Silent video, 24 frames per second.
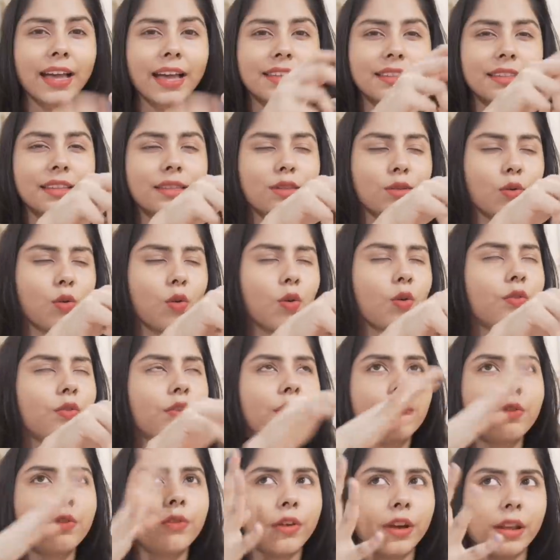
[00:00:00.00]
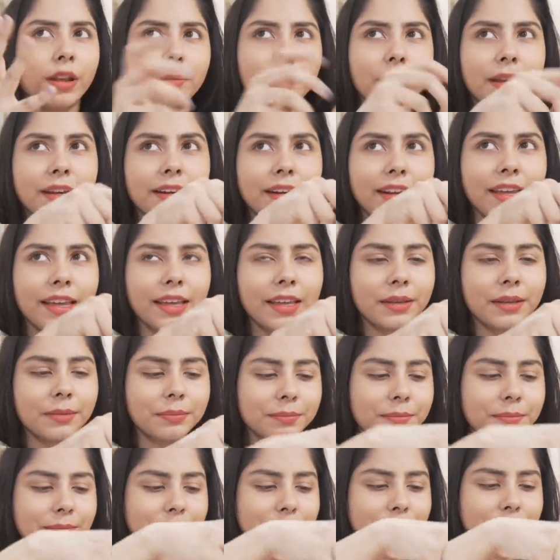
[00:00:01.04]
this overwhelmingly
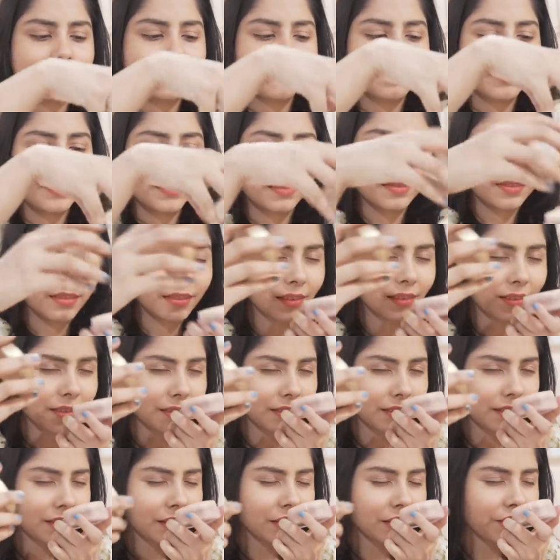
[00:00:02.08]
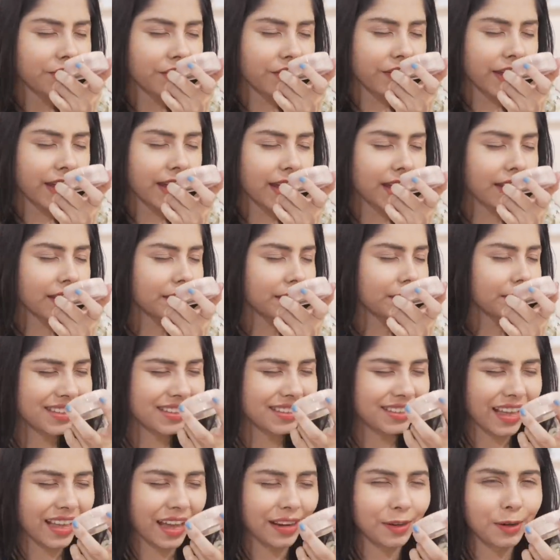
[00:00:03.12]
fake
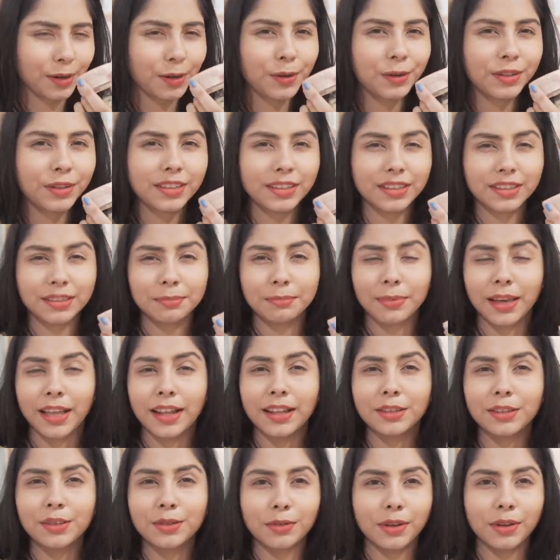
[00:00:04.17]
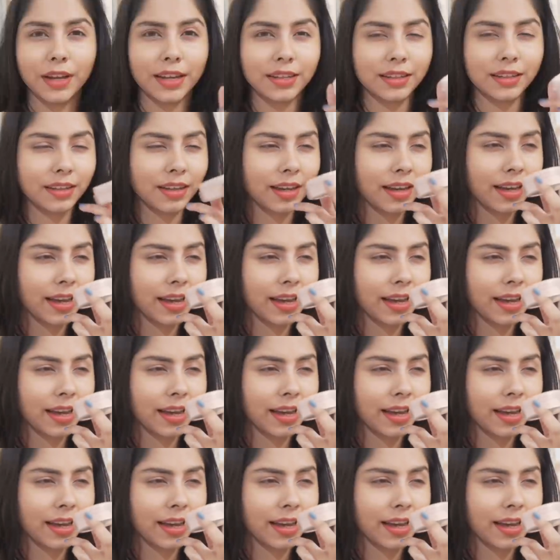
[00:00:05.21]
sandalwood smell to it.